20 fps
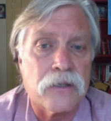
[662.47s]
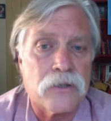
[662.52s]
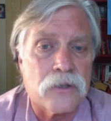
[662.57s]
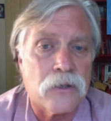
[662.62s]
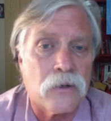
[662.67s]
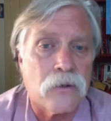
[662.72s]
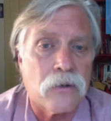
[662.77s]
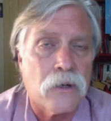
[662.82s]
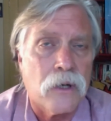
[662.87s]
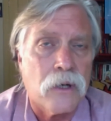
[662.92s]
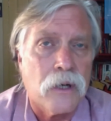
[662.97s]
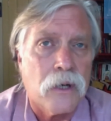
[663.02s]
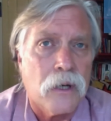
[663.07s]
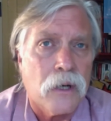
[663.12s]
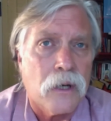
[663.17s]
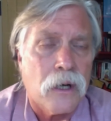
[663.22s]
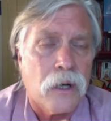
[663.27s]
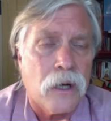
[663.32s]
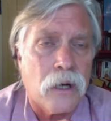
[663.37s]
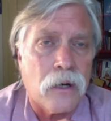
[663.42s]
So
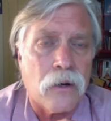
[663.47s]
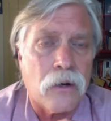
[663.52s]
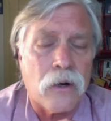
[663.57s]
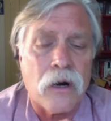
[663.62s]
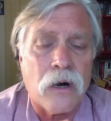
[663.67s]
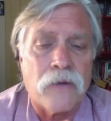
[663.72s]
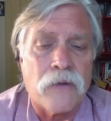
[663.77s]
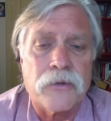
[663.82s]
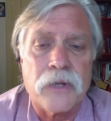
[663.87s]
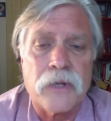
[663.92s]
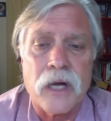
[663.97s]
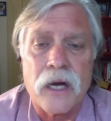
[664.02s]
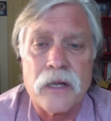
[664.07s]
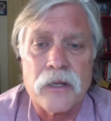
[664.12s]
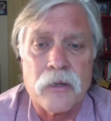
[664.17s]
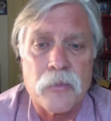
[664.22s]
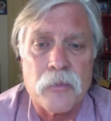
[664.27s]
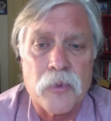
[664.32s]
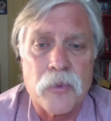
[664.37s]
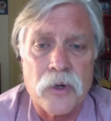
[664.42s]
an awful lot of
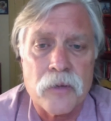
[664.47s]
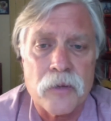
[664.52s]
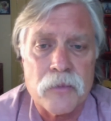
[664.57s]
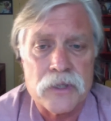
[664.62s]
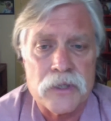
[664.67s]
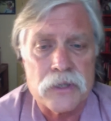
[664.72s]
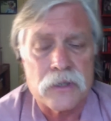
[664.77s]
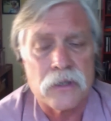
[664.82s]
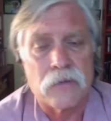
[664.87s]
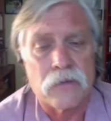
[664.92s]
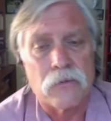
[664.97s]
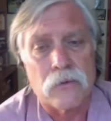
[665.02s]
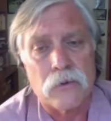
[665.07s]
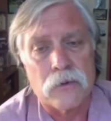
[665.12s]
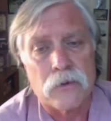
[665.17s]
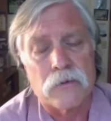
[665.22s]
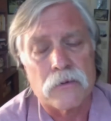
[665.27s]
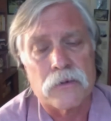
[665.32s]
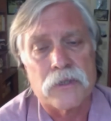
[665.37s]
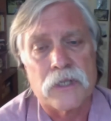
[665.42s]
the appointments that
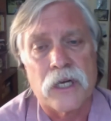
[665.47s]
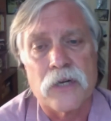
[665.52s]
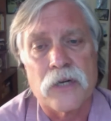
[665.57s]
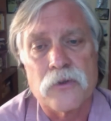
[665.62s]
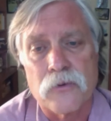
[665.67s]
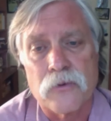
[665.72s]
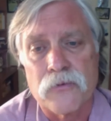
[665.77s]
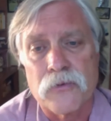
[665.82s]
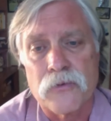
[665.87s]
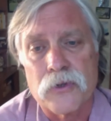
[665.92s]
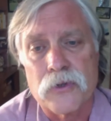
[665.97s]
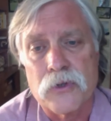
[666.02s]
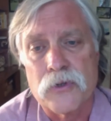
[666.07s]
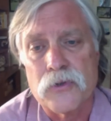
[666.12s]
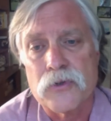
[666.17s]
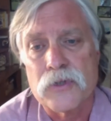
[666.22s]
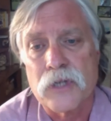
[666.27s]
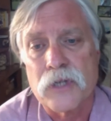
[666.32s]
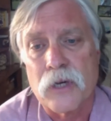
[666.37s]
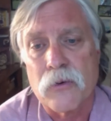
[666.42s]
were scheduled for
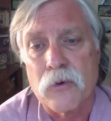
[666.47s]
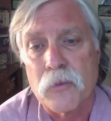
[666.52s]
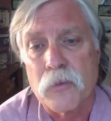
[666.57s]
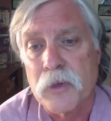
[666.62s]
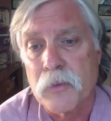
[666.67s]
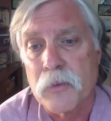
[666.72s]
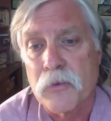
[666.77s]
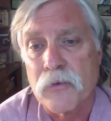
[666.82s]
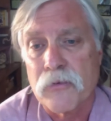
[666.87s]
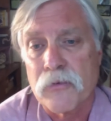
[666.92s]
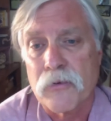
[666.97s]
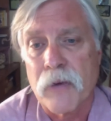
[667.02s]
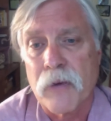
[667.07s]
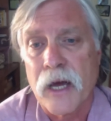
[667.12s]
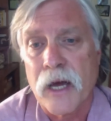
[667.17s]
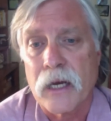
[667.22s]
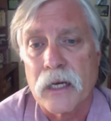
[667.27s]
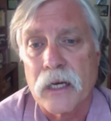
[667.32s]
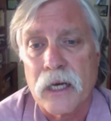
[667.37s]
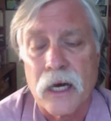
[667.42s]
Tuesday were people from
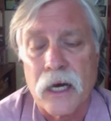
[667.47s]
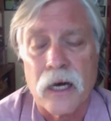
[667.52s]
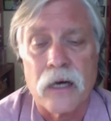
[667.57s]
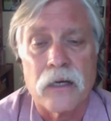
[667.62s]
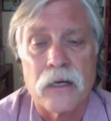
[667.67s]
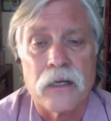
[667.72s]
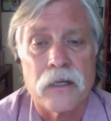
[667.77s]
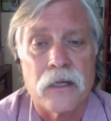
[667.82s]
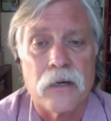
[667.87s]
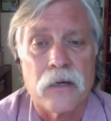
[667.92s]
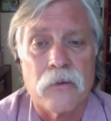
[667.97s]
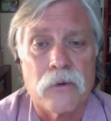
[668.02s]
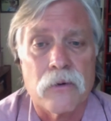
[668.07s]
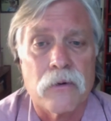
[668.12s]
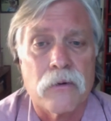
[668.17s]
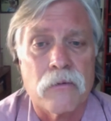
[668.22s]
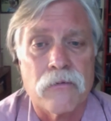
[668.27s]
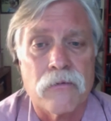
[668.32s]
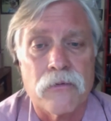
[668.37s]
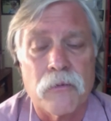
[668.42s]
out of county. They
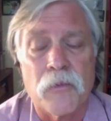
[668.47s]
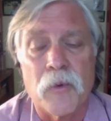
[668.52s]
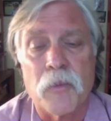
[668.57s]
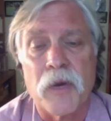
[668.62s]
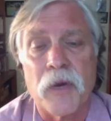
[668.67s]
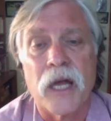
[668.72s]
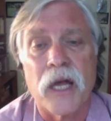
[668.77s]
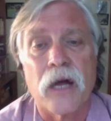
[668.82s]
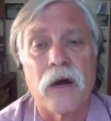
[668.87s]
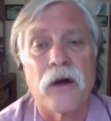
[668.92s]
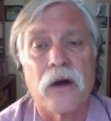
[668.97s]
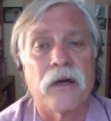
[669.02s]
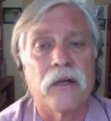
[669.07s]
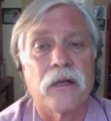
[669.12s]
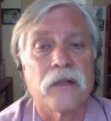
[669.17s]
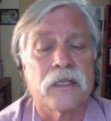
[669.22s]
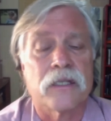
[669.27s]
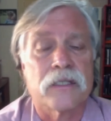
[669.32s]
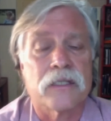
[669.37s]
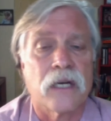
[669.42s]
were from the Bay Area
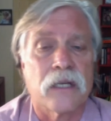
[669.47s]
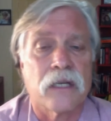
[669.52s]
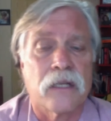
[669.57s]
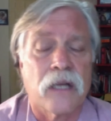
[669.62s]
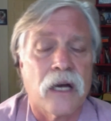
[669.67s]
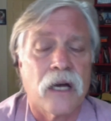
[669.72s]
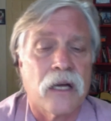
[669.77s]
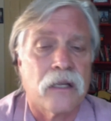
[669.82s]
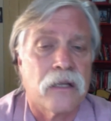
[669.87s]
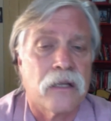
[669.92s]
and things like that.